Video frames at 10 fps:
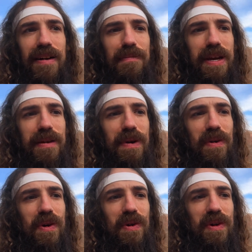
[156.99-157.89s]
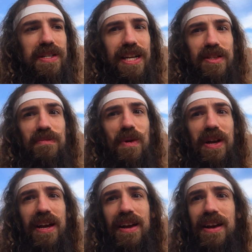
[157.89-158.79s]
be a miracle and a
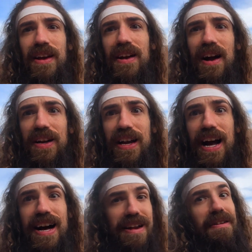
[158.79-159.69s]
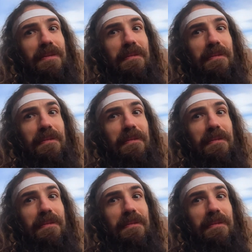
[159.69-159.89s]
testimony unto God.